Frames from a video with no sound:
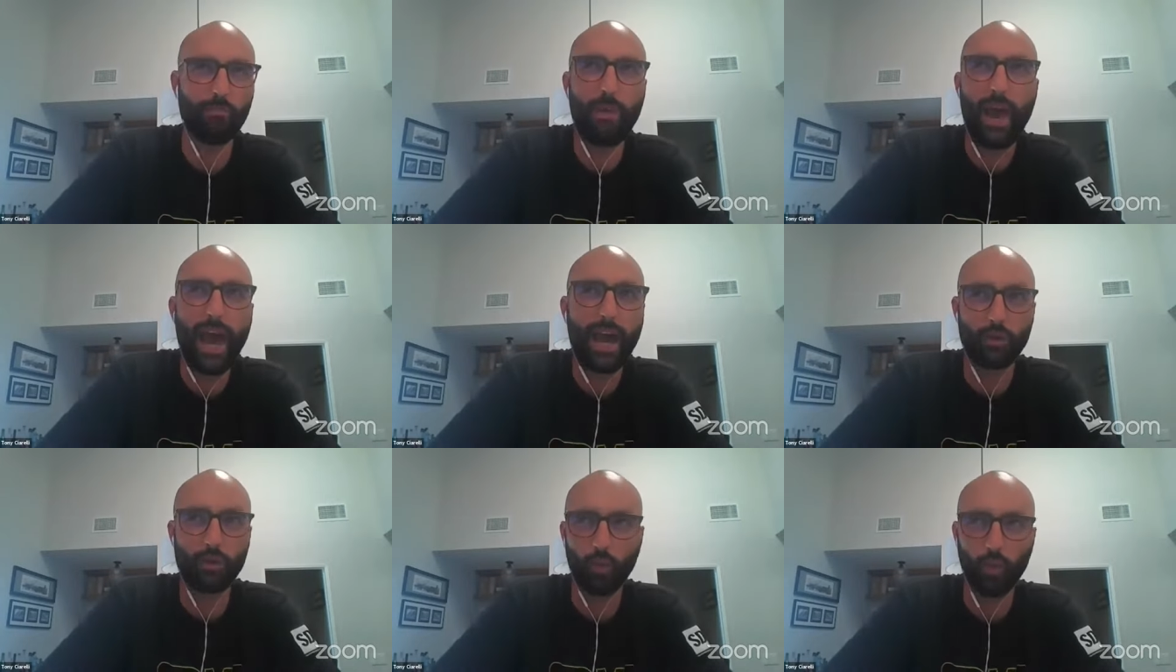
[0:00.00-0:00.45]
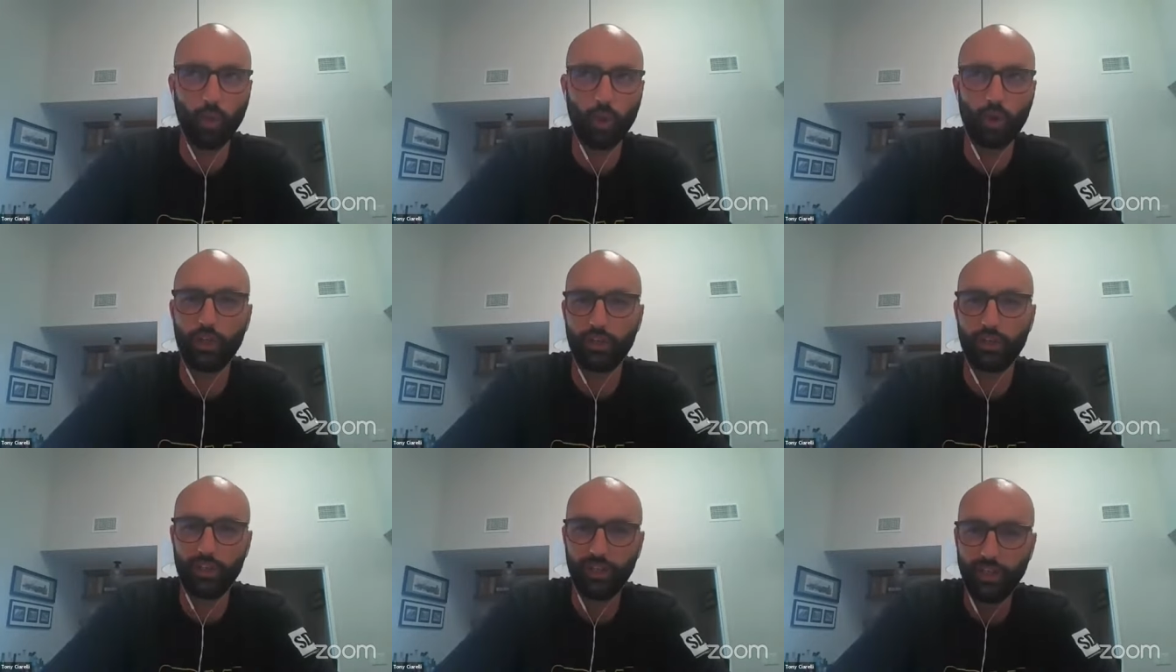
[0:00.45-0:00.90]
bad
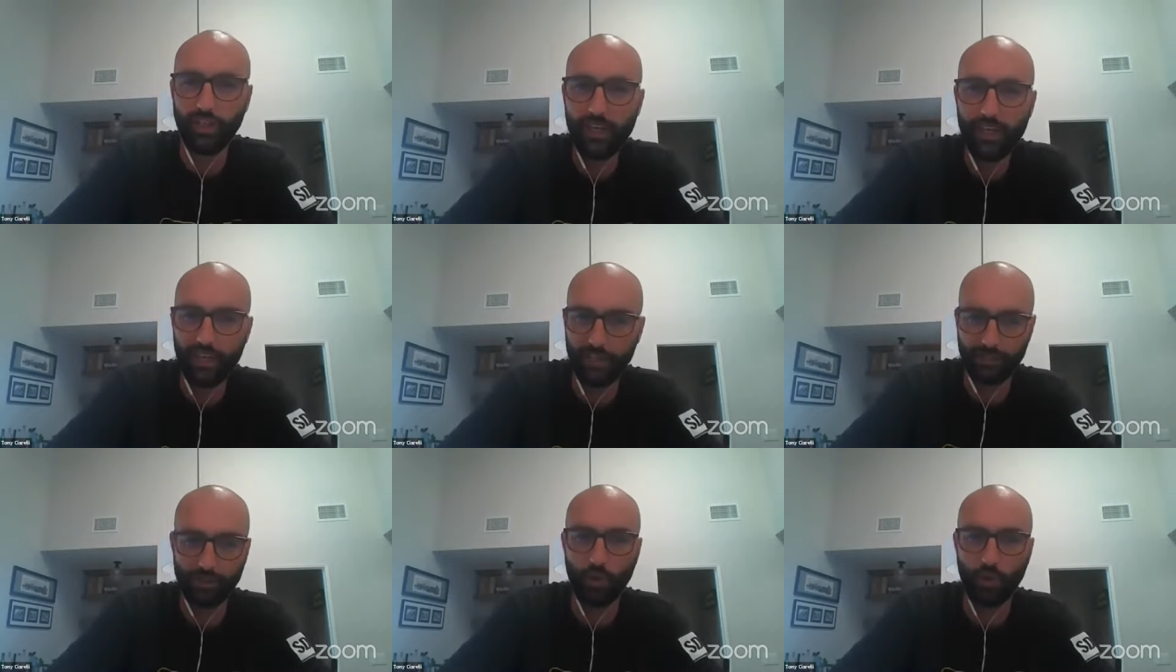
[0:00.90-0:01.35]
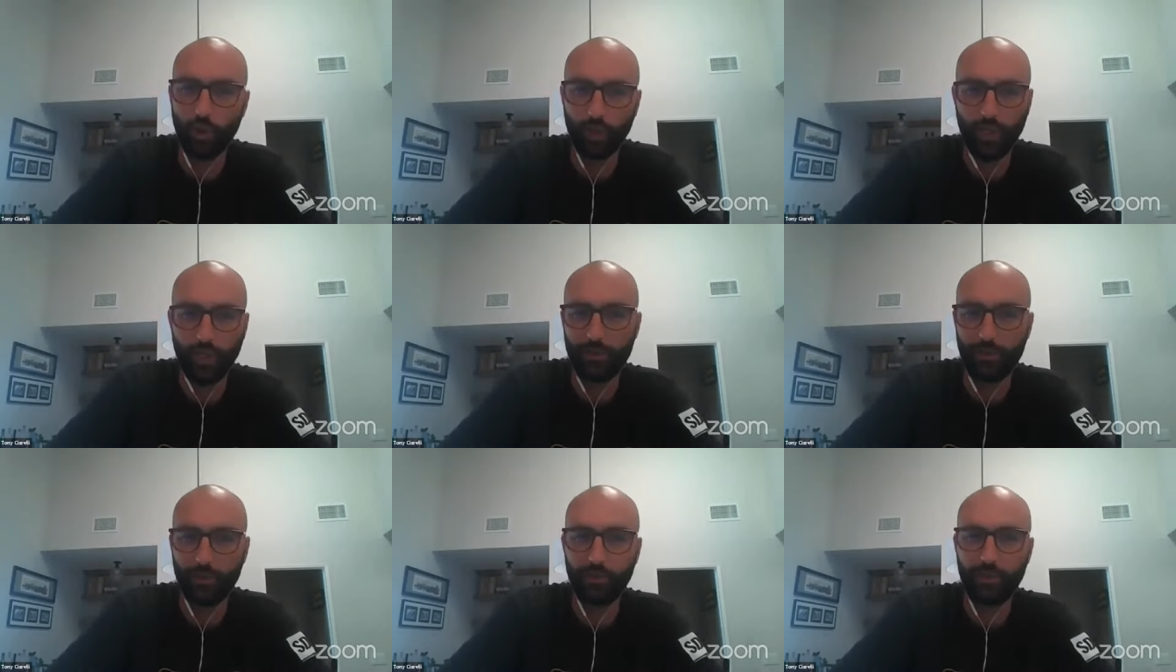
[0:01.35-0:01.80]
work is a whole
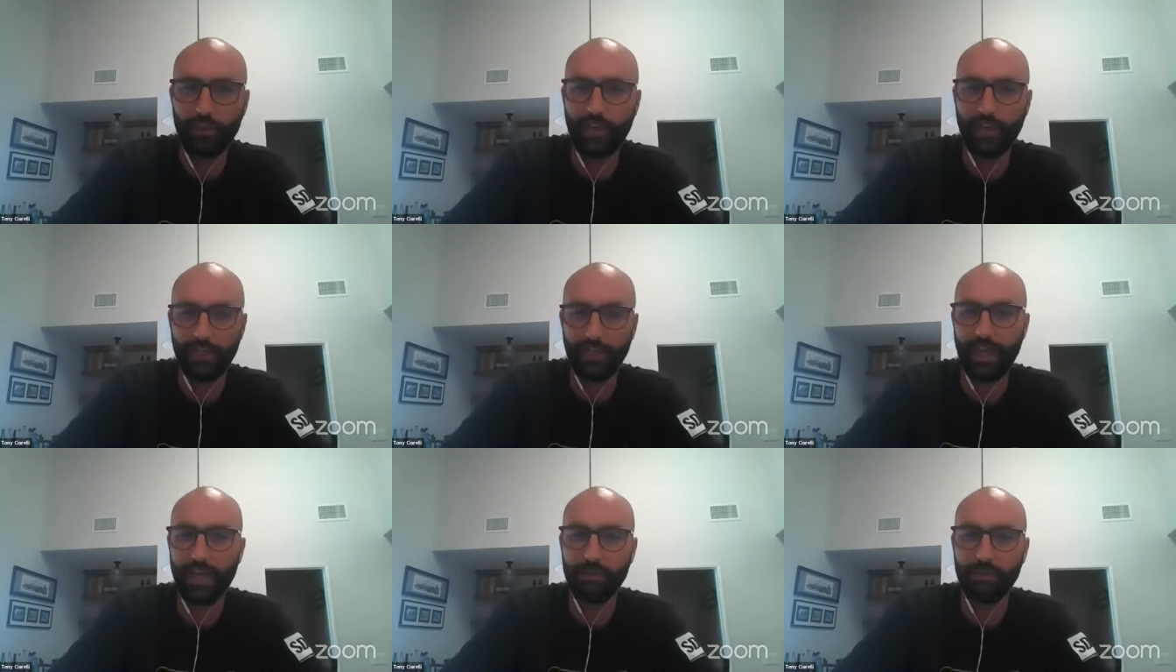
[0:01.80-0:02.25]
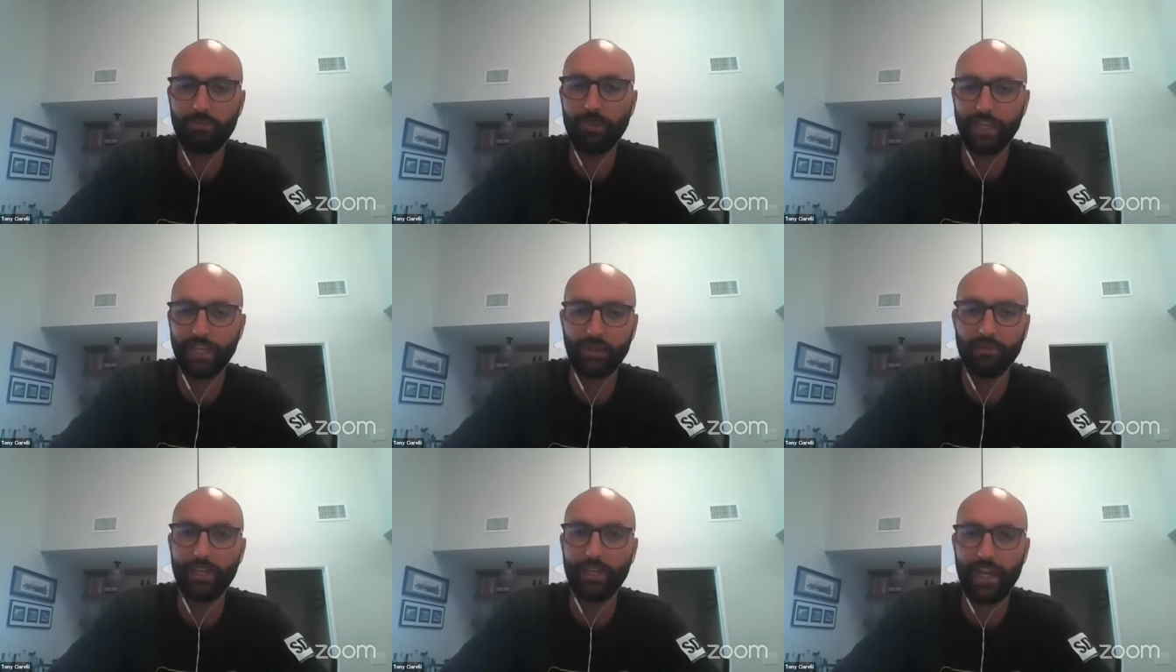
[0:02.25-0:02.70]
other thing and
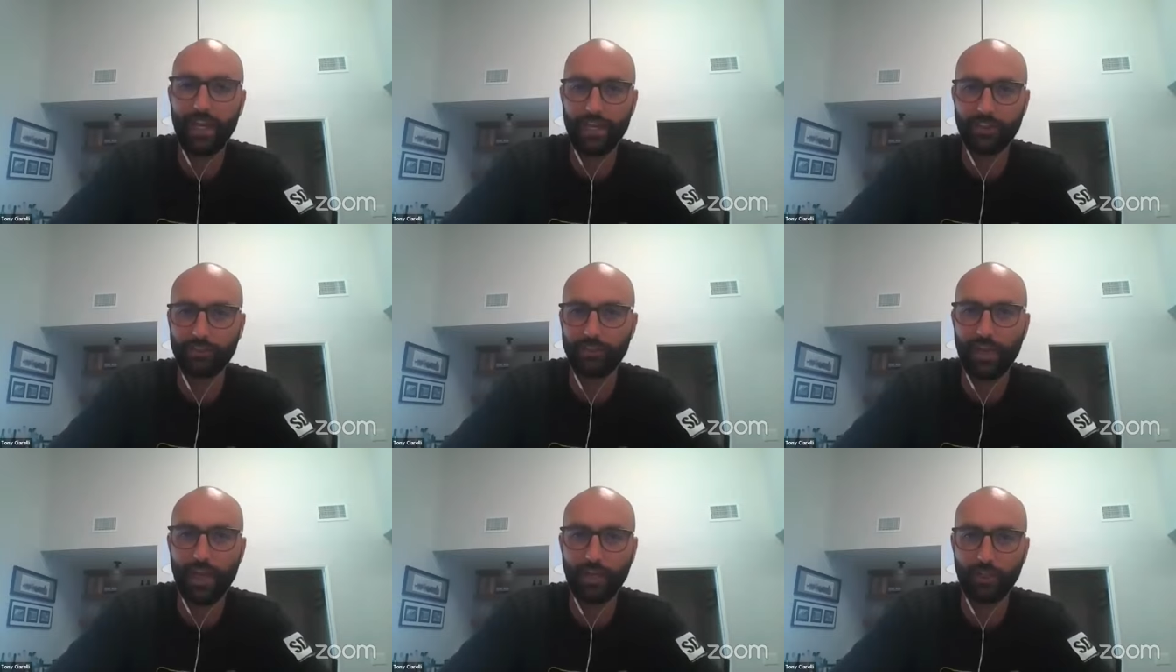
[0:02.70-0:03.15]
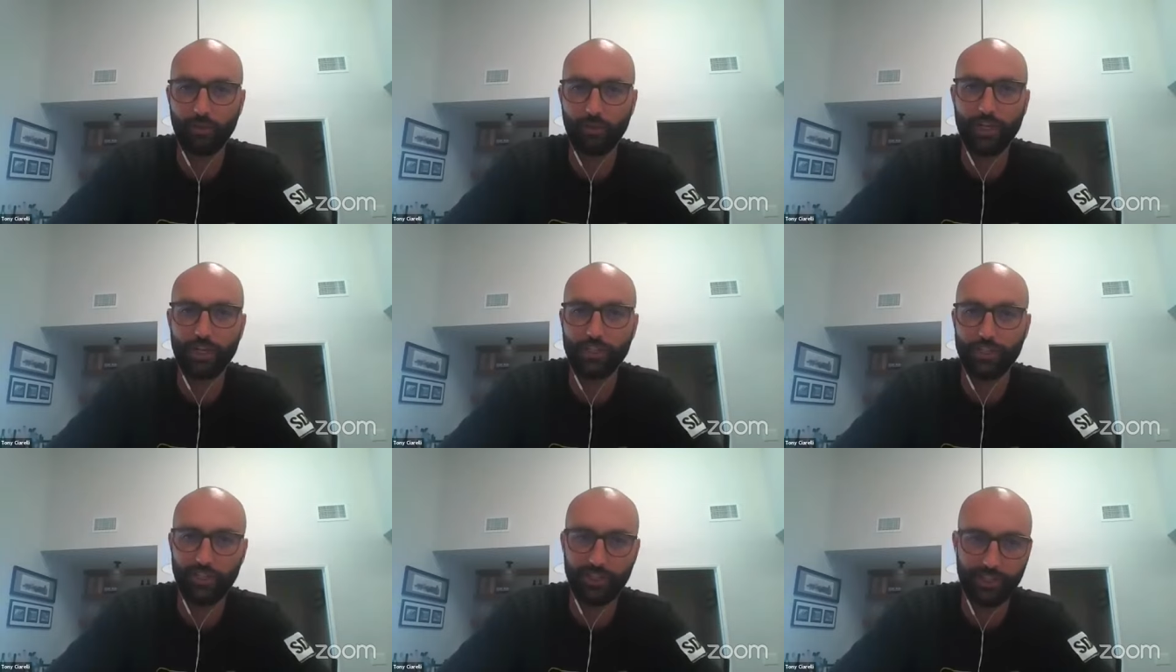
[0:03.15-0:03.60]
being yeah, able to absolutely. answer that
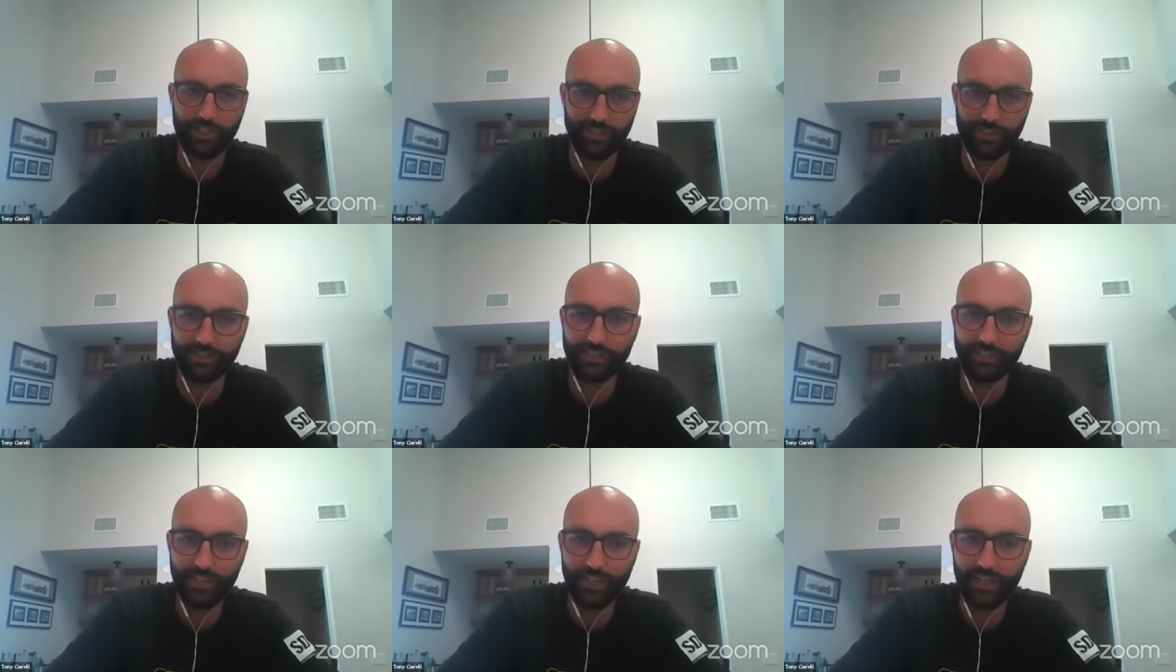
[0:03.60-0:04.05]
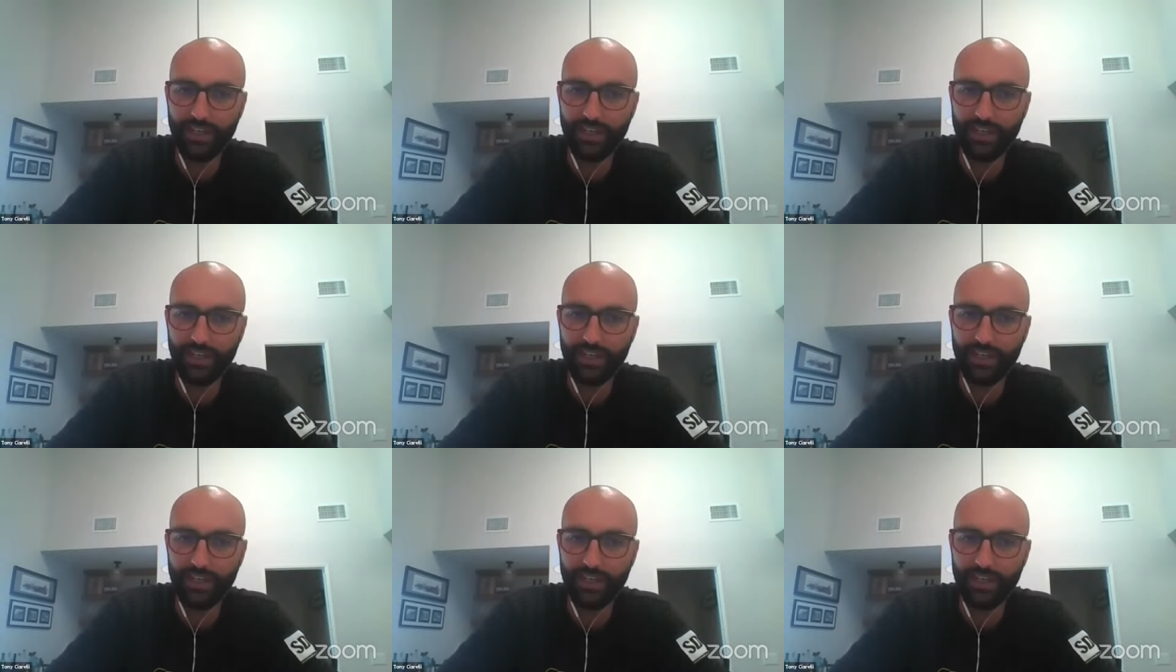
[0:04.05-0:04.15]
question is